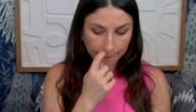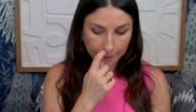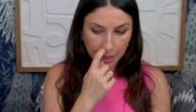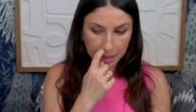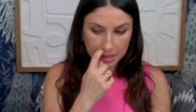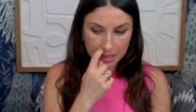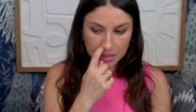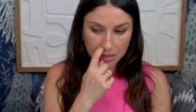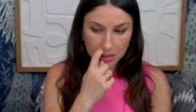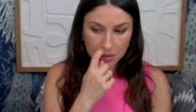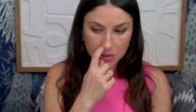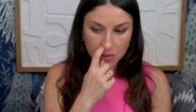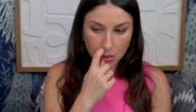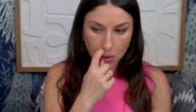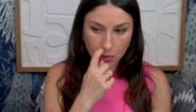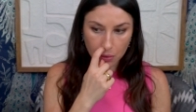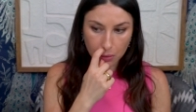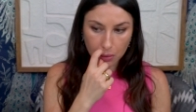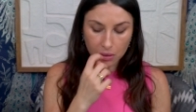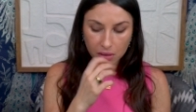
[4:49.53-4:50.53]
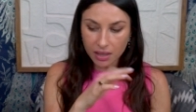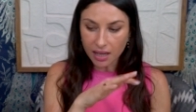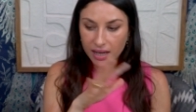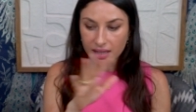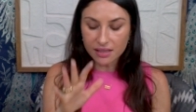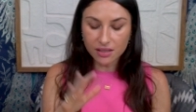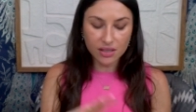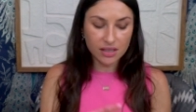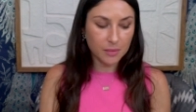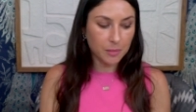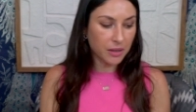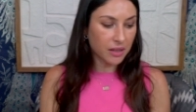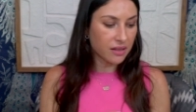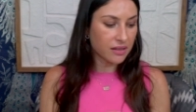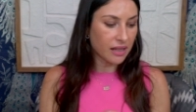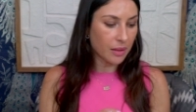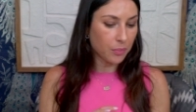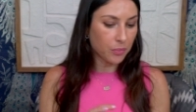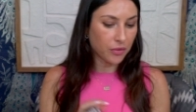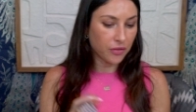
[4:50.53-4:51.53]
I tend to use oracle cards just
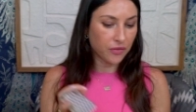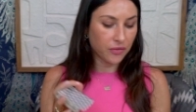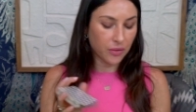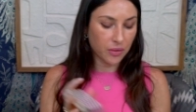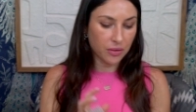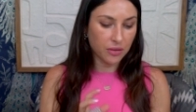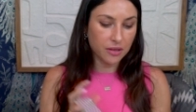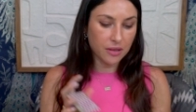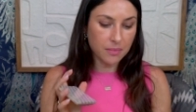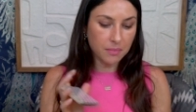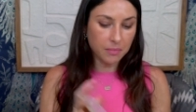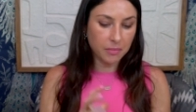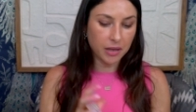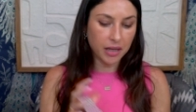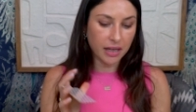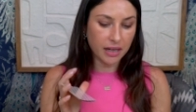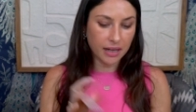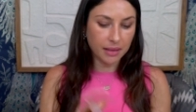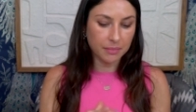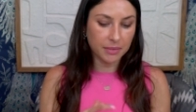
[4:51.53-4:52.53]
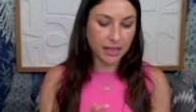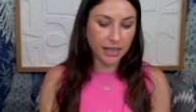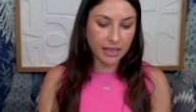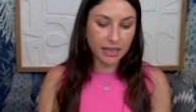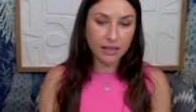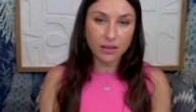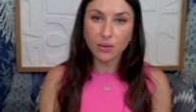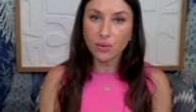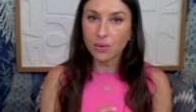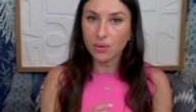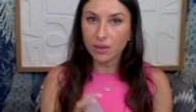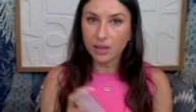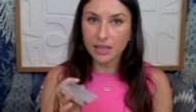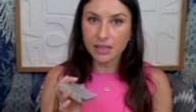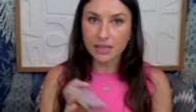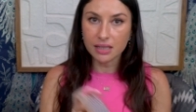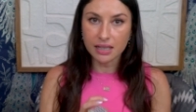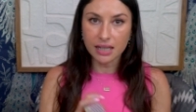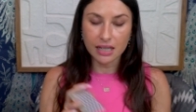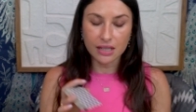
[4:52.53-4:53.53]
because I prefer them, but I'm getting a calling
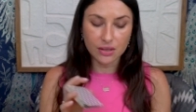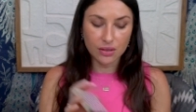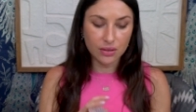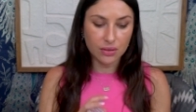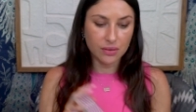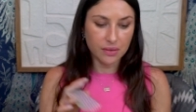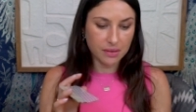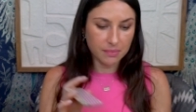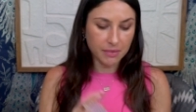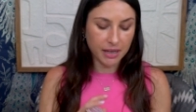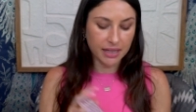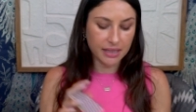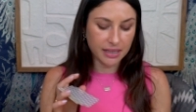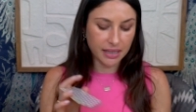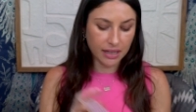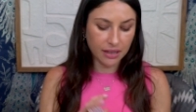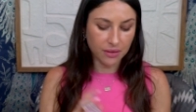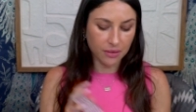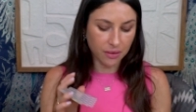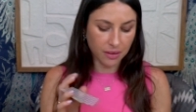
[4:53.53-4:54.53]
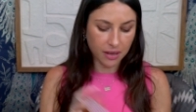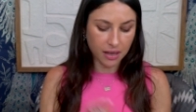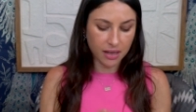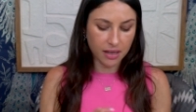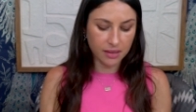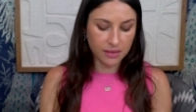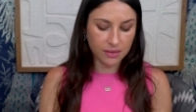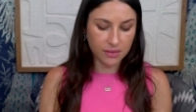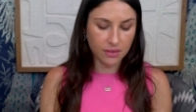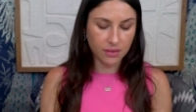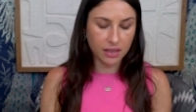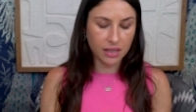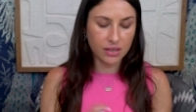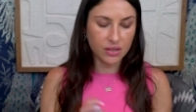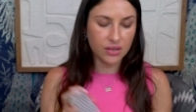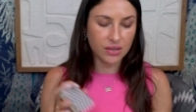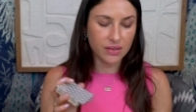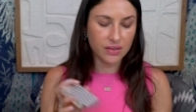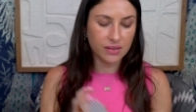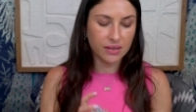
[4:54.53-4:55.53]
today to use my tarot cards. So
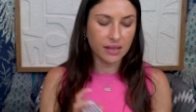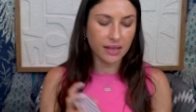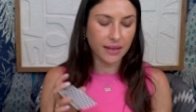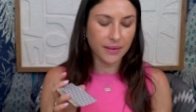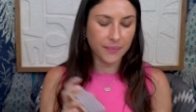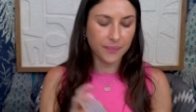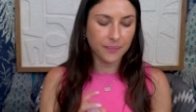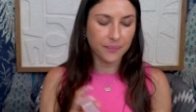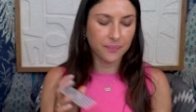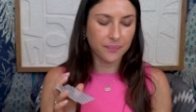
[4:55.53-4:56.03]
let's just see.